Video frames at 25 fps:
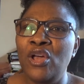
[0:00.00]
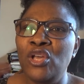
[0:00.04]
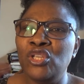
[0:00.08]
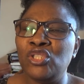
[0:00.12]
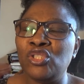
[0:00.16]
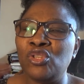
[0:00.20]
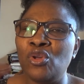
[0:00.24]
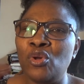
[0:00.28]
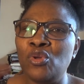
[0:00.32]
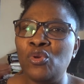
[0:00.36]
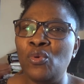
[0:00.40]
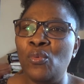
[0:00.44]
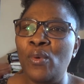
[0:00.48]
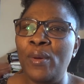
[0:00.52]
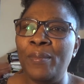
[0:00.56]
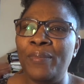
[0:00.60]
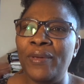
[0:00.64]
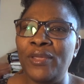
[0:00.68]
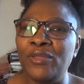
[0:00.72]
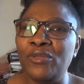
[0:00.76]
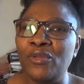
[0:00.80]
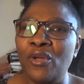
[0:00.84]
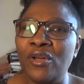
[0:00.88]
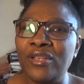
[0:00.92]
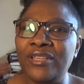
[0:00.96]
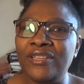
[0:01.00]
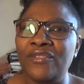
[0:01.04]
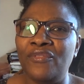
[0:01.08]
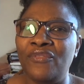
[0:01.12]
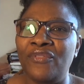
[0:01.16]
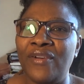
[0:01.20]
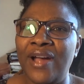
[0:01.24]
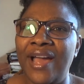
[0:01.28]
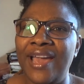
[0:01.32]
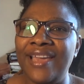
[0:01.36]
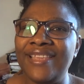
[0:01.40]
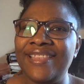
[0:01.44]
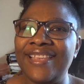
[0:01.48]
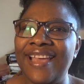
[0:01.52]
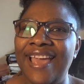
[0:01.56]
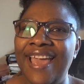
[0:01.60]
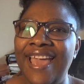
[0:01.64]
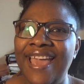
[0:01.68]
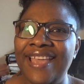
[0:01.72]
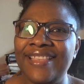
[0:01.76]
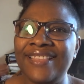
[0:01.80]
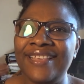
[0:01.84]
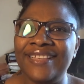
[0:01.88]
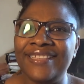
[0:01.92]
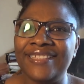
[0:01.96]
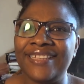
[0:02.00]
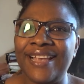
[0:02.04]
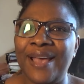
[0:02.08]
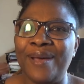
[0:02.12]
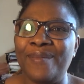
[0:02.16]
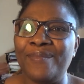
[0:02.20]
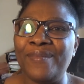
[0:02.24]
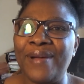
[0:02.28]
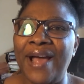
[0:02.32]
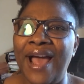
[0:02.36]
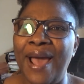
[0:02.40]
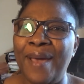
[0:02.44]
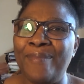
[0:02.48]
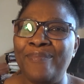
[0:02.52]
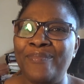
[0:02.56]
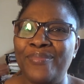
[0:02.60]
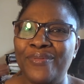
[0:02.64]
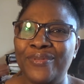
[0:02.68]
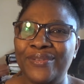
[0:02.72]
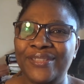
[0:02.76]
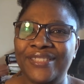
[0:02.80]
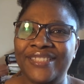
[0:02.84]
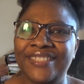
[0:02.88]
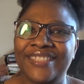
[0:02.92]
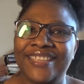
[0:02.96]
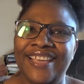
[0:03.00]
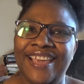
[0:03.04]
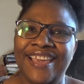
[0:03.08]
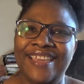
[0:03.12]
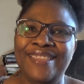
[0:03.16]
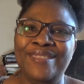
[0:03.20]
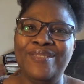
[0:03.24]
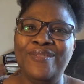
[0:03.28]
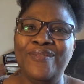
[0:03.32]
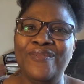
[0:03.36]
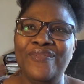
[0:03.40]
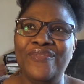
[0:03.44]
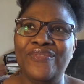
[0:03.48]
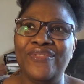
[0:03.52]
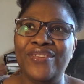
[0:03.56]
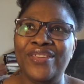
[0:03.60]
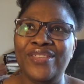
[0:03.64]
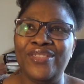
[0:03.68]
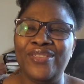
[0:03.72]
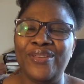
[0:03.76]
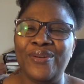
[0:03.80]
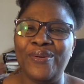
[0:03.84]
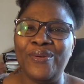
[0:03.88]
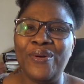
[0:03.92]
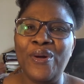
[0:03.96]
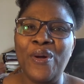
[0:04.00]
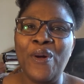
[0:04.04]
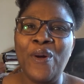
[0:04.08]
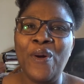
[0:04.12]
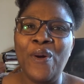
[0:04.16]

so you will be notified anytime I post a new video.